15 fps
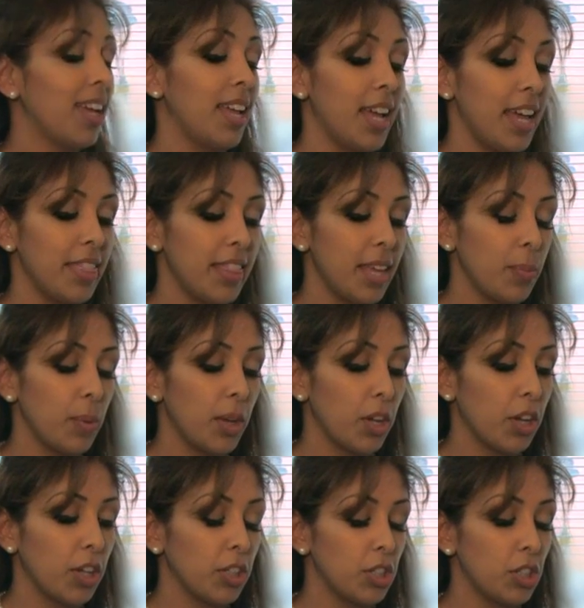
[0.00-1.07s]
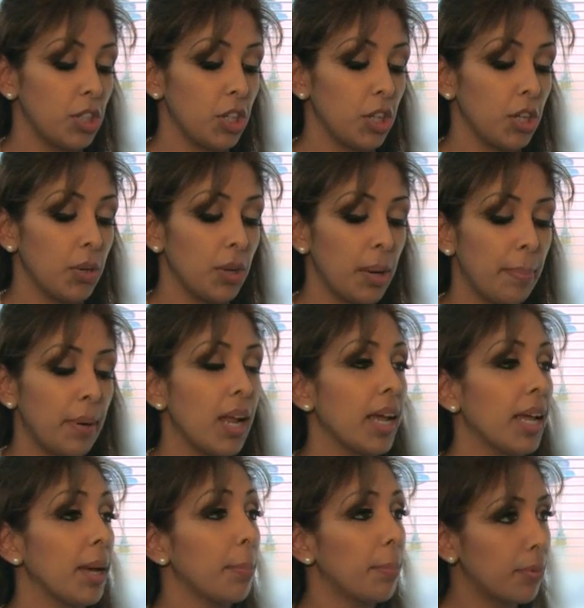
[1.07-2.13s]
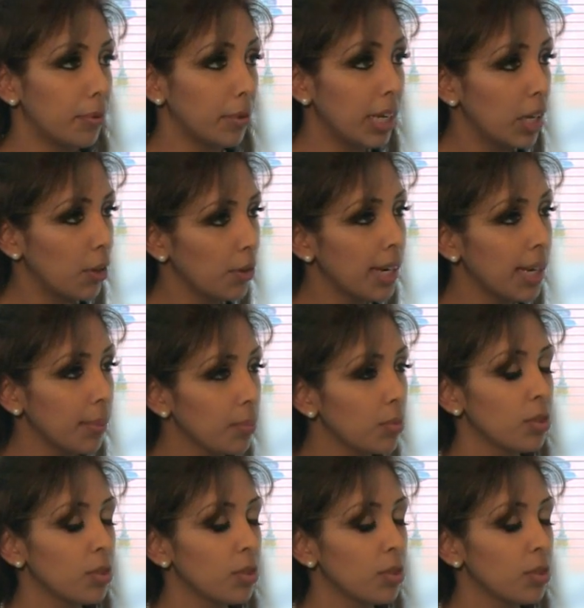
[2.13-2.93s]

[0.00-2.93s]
And then we're going to apply a pre-cream,